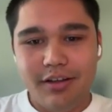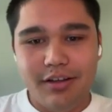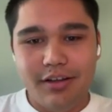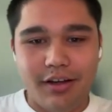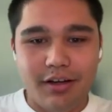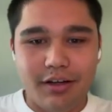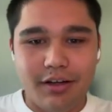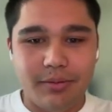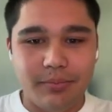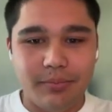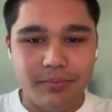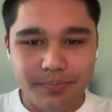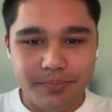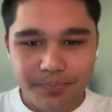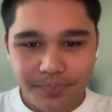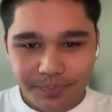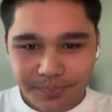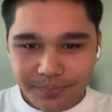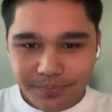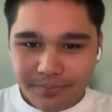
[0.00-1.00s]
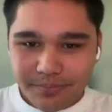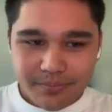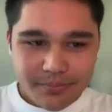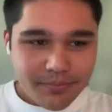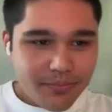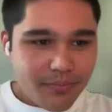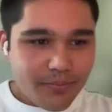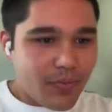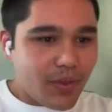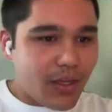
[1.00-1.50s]

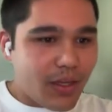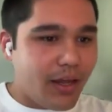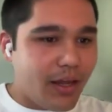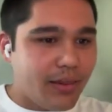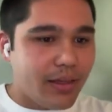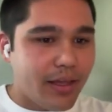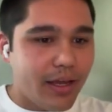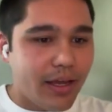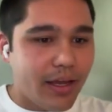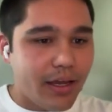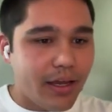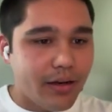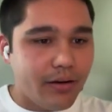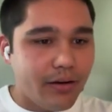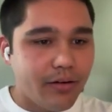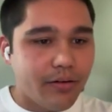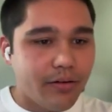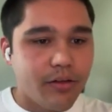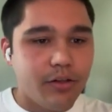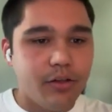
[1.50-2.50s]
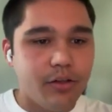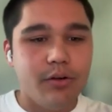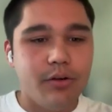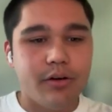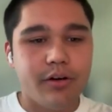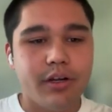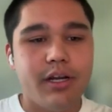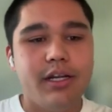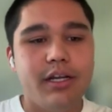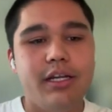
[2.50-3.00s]
And then you're
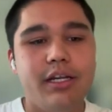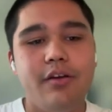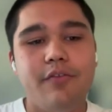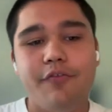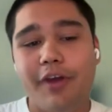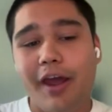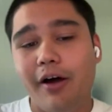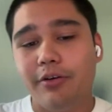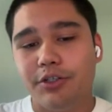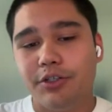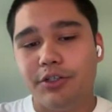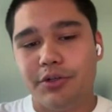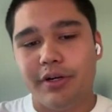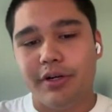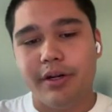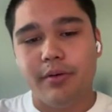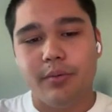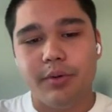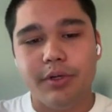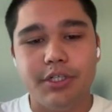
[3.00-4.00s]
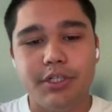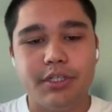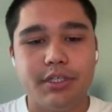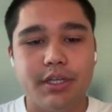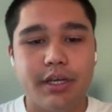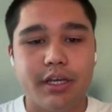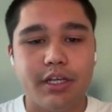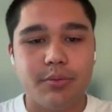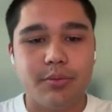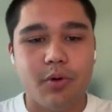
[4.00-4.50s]
gonna need Foundry, which is
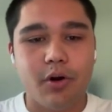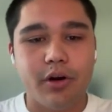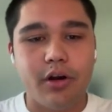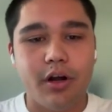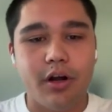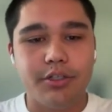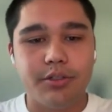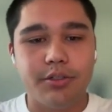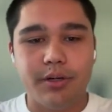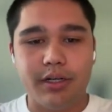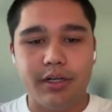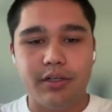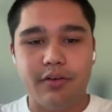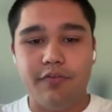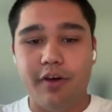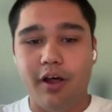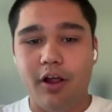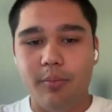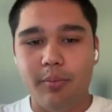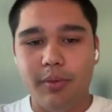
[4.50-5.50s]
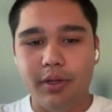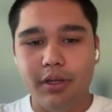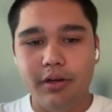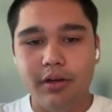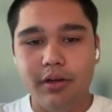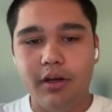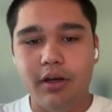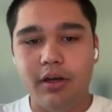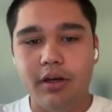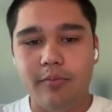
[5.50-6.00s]
like a smart contract development
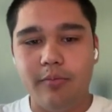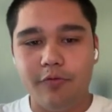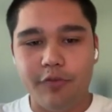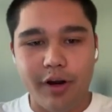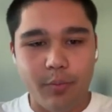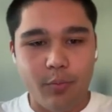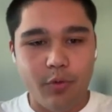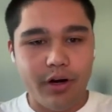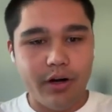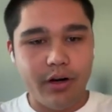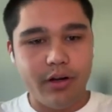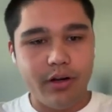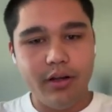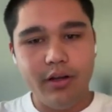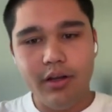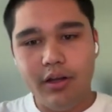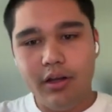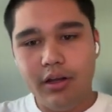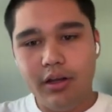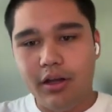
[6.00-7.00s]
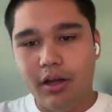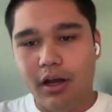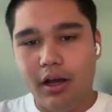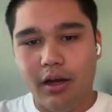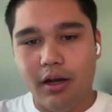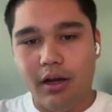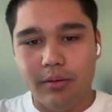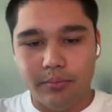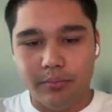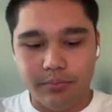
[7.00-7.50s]
framework.
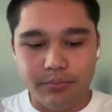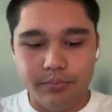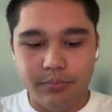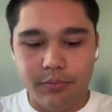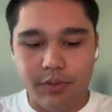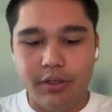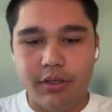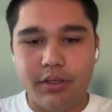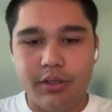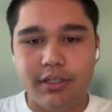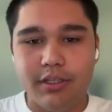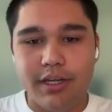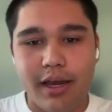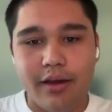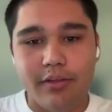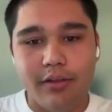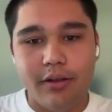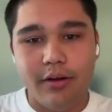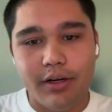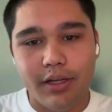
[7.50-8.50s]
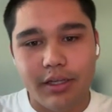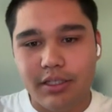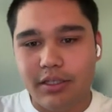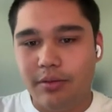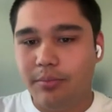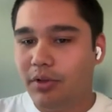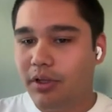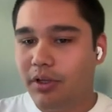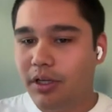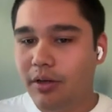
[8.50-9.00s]
You can download it
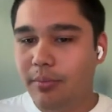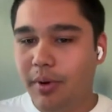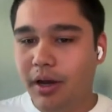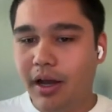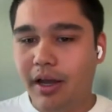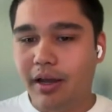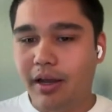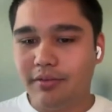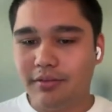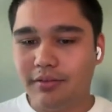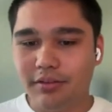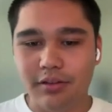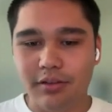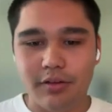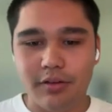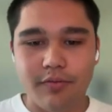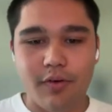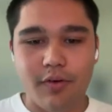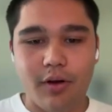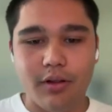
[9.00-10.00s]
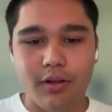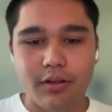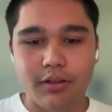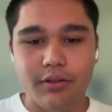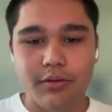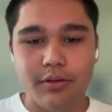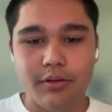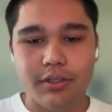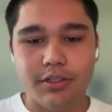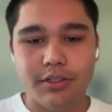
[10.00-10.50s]
simply by
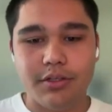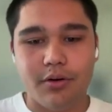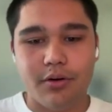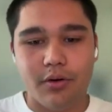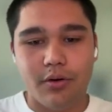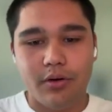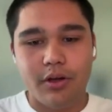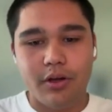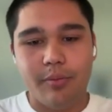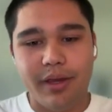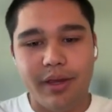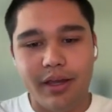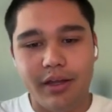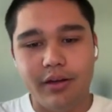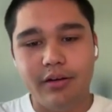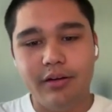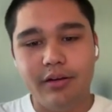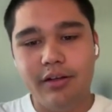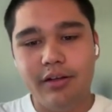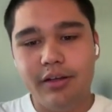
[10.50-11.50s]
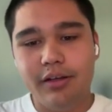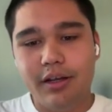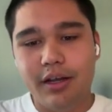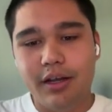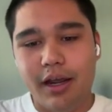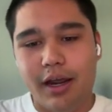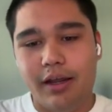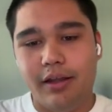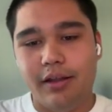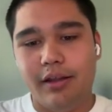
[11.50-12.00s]
doing this curl command
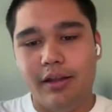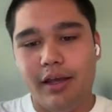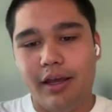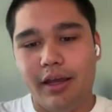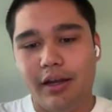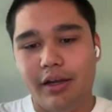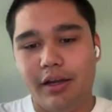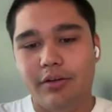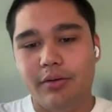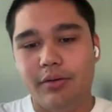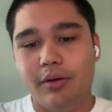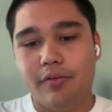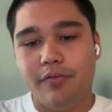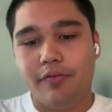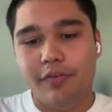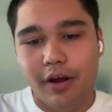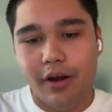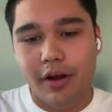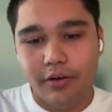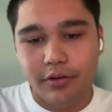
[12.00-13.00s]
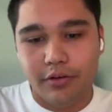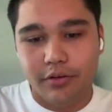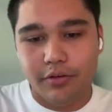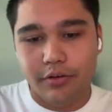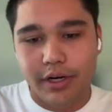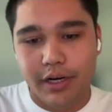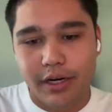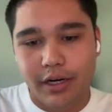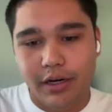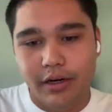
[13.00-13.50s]
and then doing
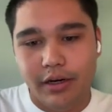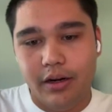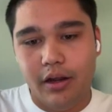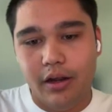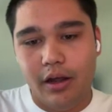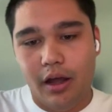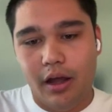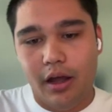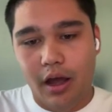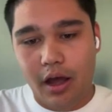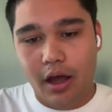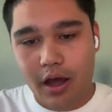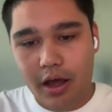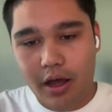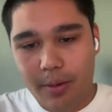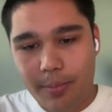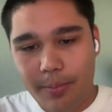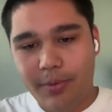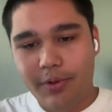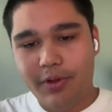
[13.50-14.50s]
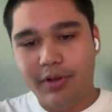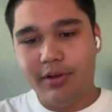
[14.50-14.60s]
Foundry up,